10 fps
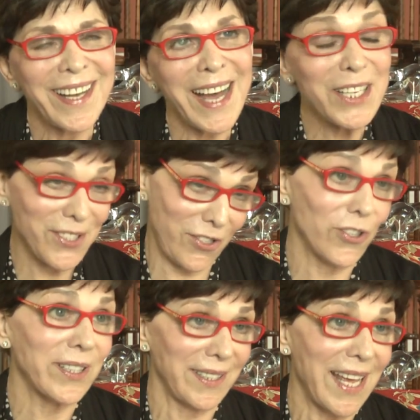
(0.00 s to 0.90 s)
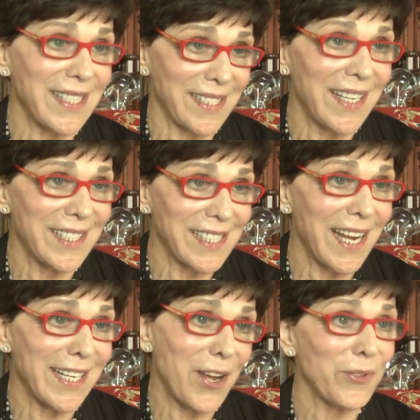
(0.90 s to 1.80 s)
I took the last day to
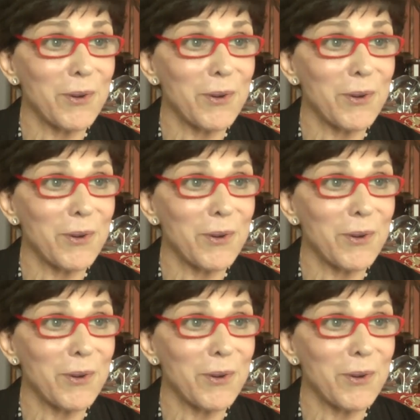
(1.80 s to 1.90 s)
sign out.